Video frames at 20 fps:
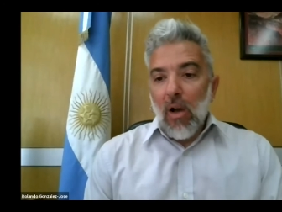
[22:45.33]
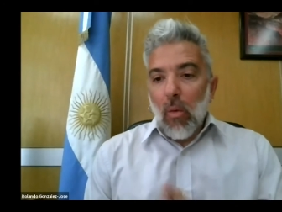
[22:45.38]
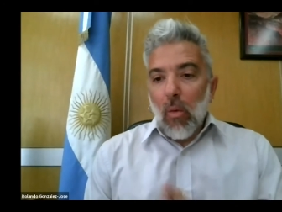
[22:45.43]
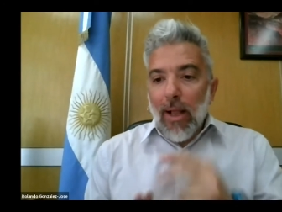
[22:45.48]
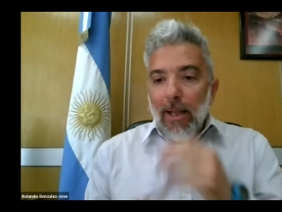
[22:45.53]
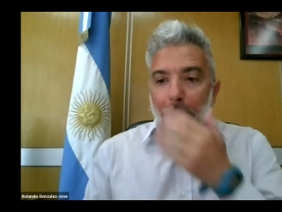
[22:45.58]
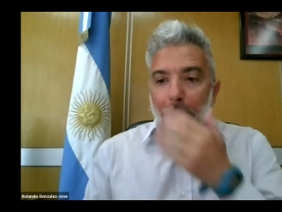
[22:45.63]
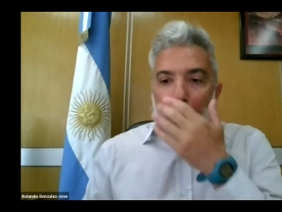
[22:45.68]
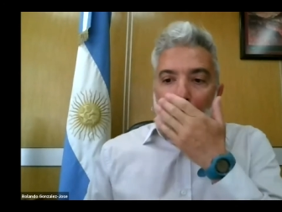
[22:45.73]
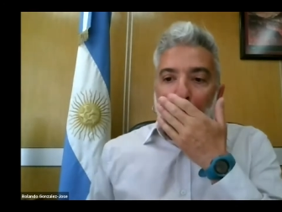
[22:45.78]

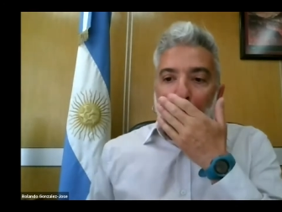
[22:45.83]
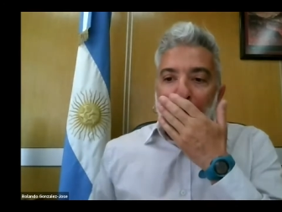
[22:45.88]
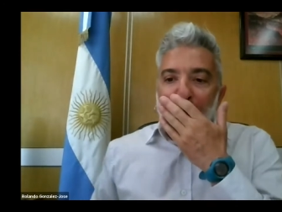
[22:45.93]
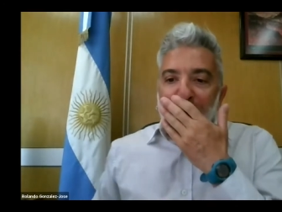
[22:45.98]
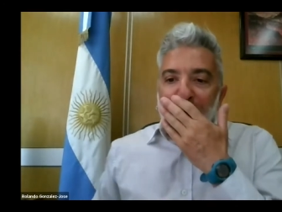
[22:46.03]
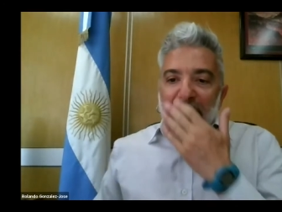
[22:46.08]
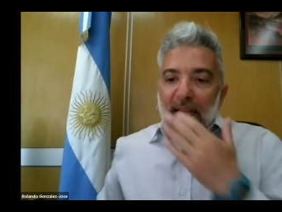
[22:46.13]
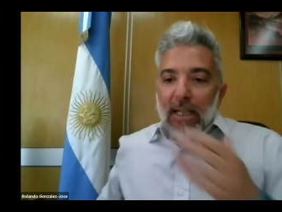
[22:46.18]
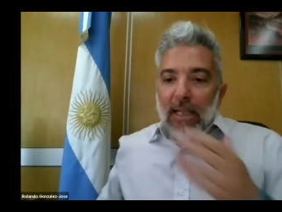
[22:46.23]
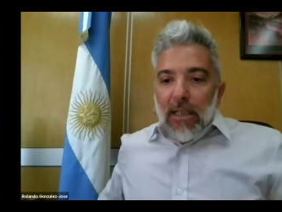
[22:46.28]
Well,
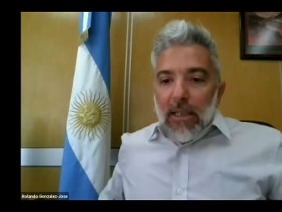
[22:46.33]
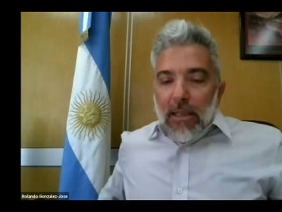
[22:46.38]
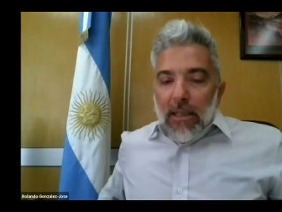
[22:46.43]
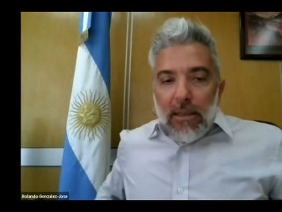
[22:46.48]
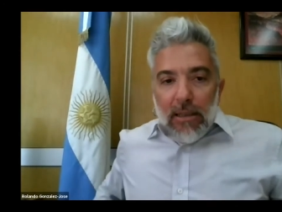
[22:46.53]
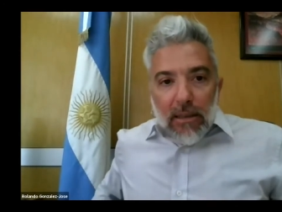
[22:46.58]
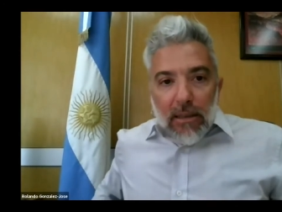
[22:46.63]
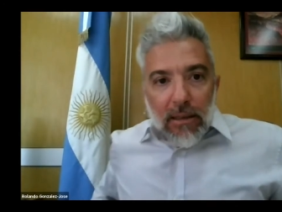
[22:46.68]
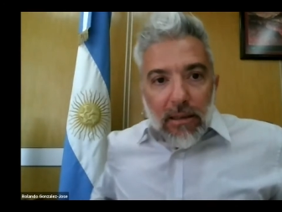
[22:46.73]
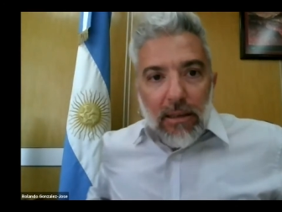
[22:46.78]

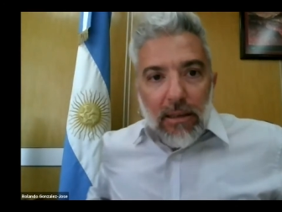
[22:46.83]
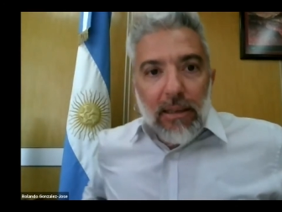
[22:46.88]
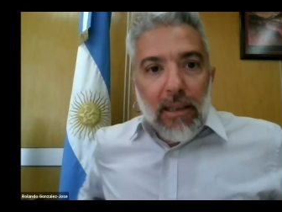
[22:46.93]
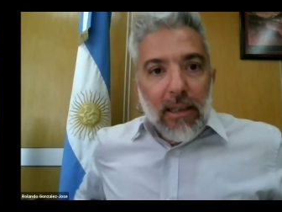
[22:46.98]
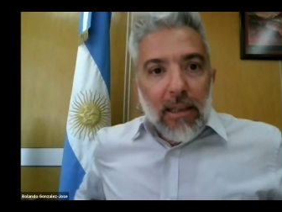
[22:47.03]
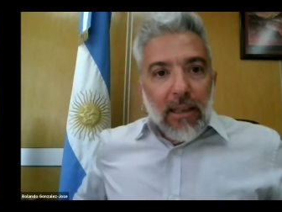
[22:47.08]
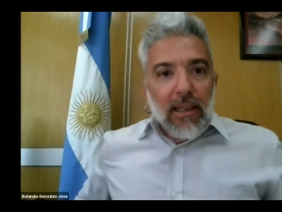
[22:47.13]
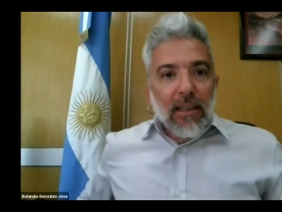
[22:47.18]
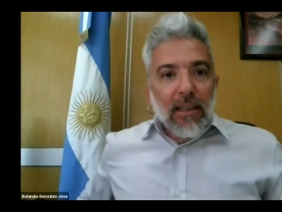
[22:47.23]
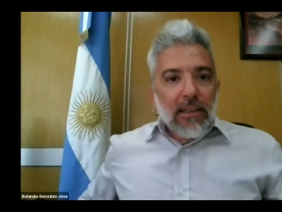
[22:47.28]

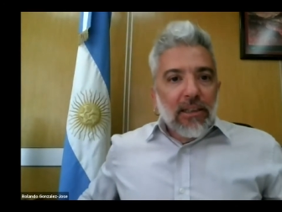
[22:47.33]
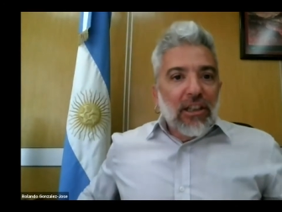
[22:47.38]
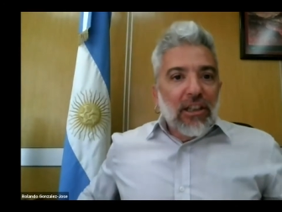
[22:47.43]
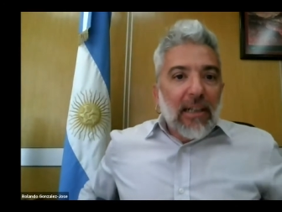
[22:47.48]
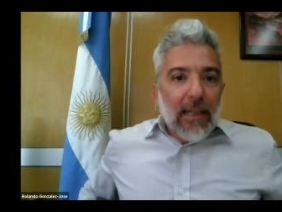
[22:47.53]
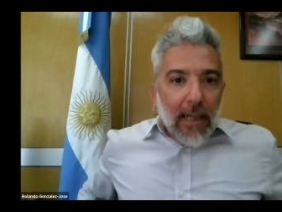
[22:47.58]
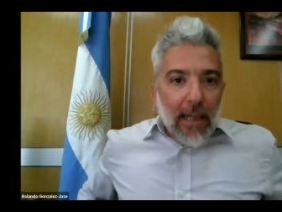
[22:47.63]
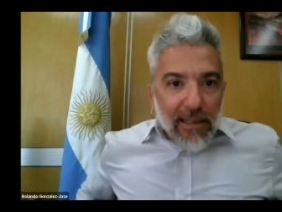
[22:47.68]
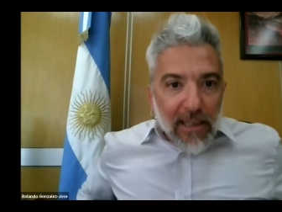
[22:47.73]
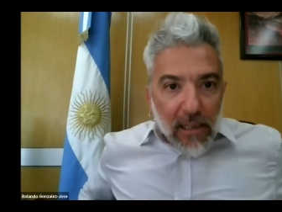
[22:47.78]
in
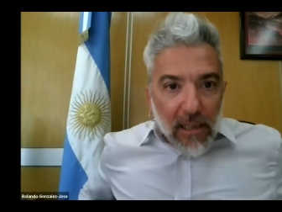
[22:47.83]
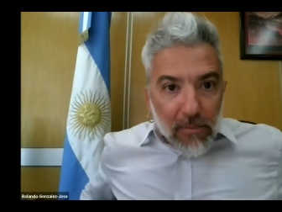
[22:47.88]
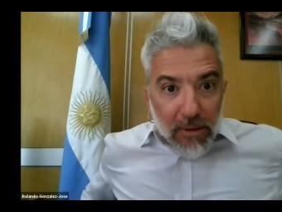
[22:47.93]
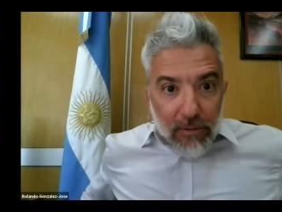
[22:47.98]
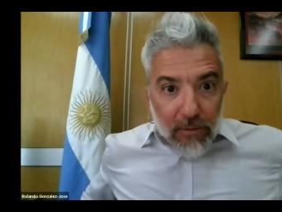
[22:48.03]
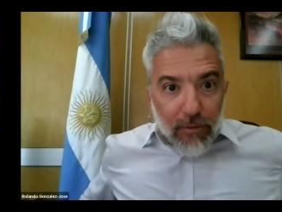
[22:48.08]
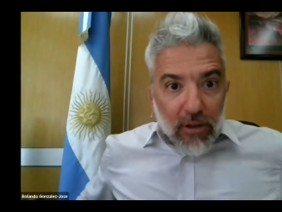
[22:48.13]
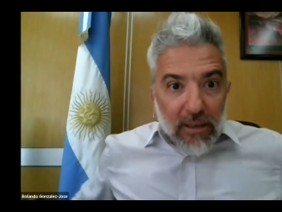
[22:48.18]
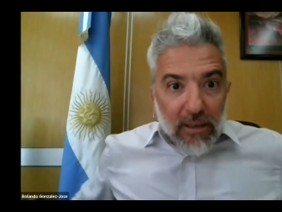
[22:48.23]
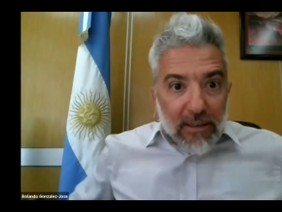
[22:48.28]
general
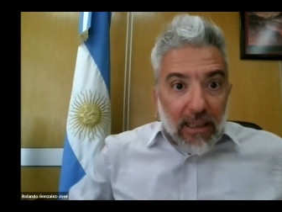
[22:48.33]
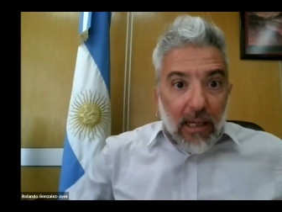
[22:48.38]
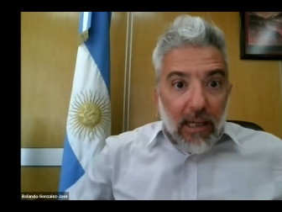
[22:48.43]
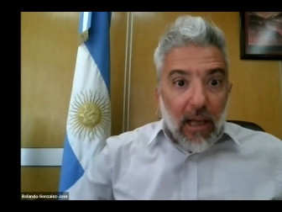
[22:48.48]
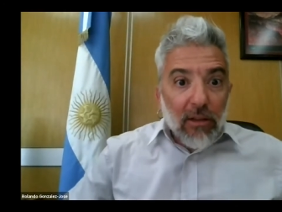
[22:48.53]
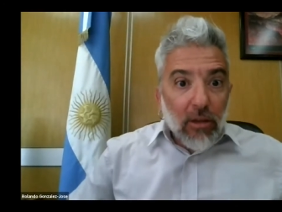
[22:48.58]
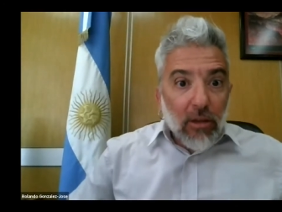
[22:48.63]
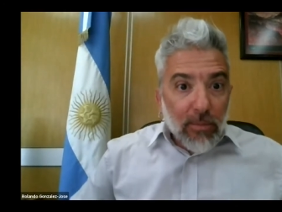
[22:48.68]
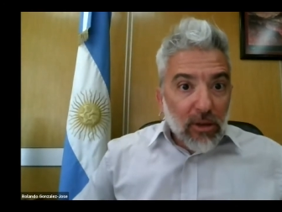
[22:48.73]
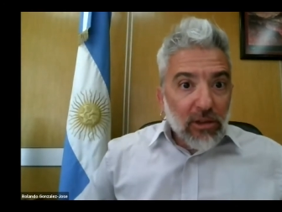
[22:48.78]
terms, forensic
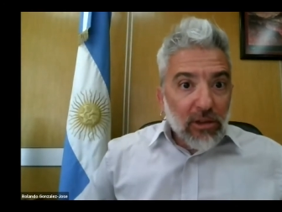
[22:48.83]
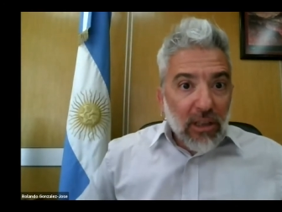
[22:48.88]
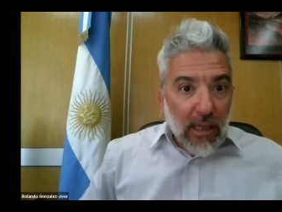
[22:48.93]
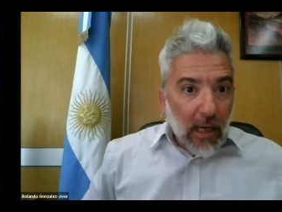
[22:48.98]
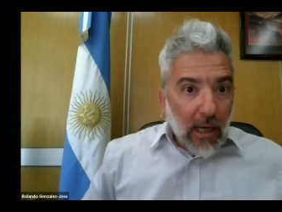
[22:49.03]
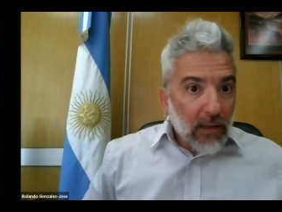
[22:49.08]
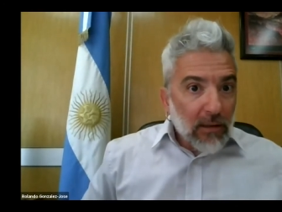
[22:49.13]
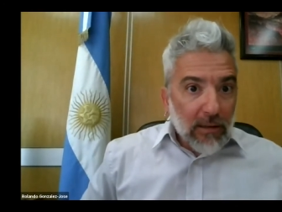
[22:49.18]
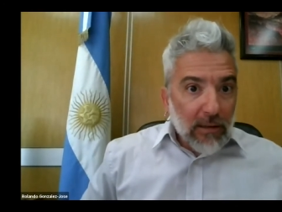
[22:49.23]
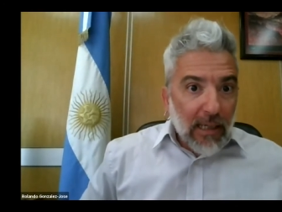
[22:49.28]
anthropology
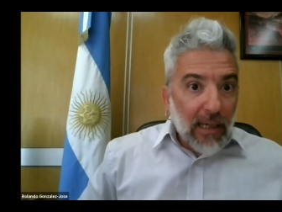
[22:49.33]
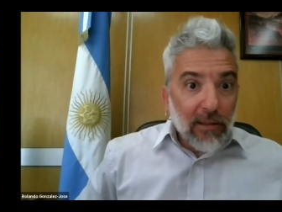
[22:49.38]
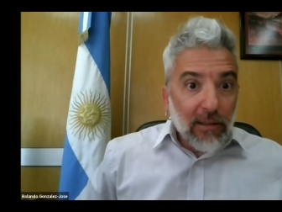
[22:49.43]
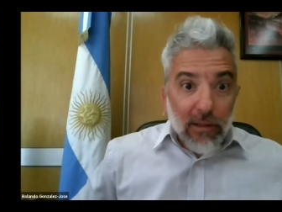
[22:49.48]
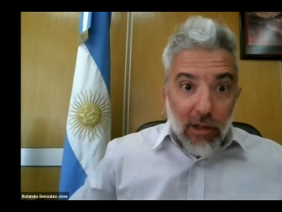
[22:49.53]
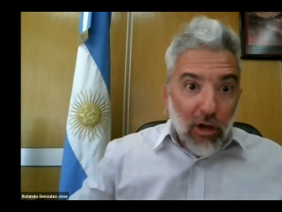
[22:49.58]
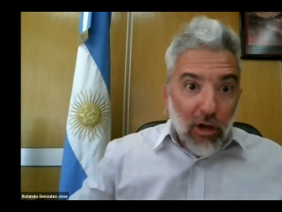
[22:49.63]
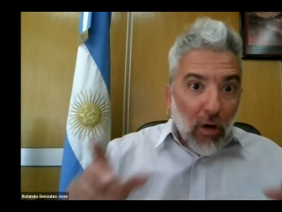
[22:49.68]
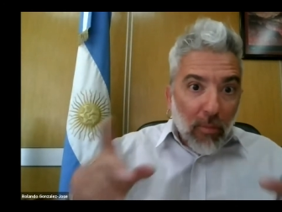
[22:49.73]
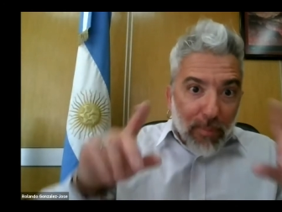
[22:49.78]
can,
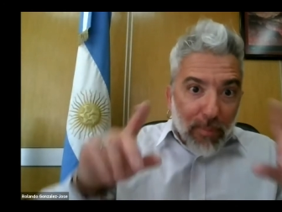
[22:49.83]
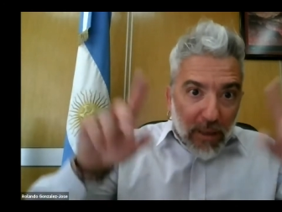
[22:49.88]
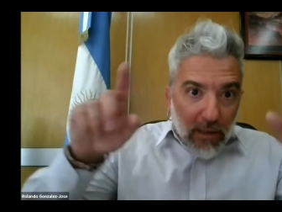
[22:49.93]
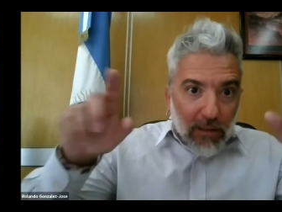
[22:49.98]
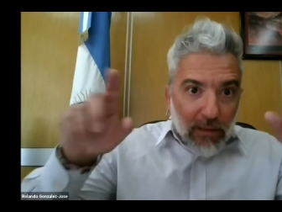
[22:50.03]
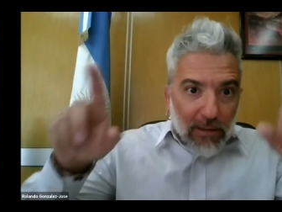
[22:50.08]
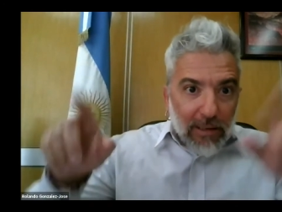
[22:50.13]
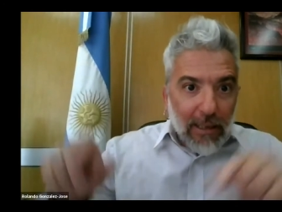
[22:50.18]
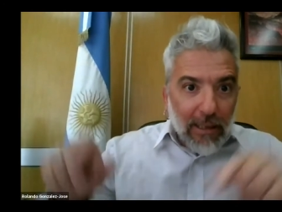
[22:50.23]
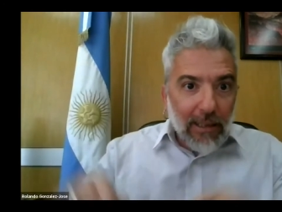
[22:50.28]
can
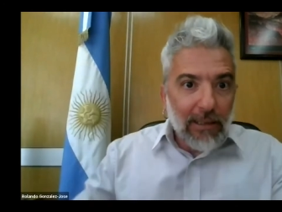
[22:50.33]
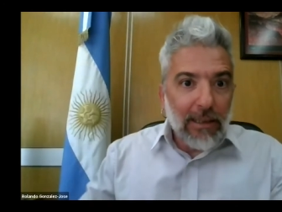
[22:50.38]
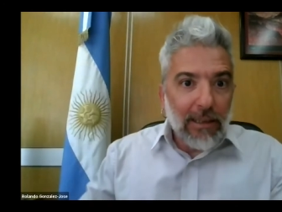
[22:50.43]
copy the,